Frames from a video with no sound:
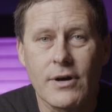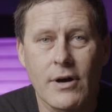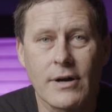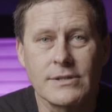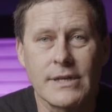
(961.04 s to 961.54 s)

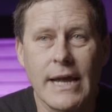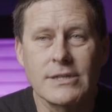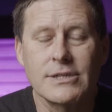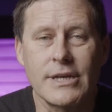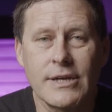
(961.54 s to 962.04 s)
hearts and
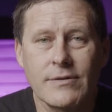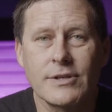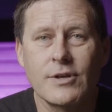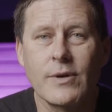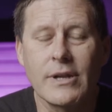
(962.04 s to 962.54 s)
actually enter
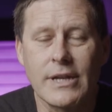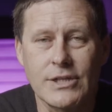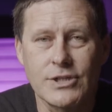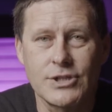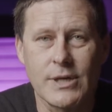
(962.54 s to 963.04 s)
into a
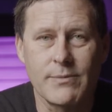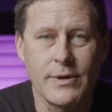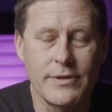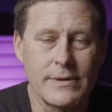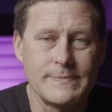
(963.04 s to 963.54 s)
relationship
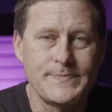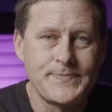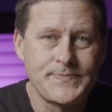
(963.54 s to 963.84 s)
with them.